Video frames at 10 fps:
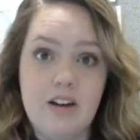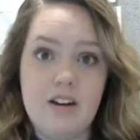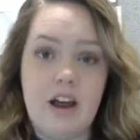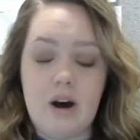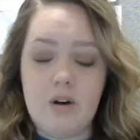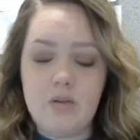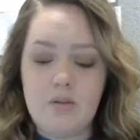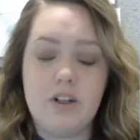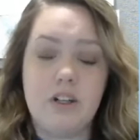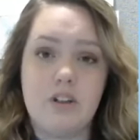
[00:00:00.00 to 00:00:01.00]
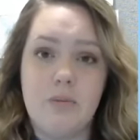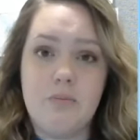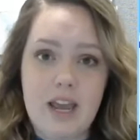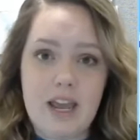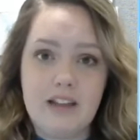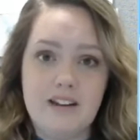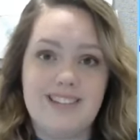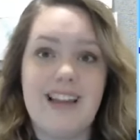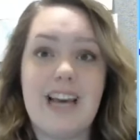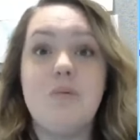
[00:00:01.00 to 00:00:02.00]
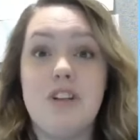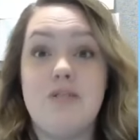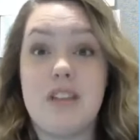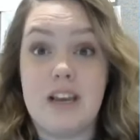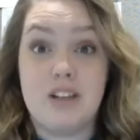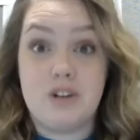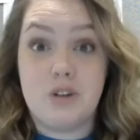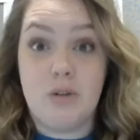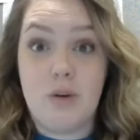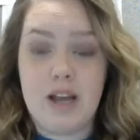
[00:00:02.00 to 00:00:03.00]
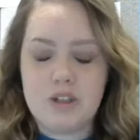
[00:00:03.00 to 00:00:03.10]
Now, for your domain, that's where you take control, right?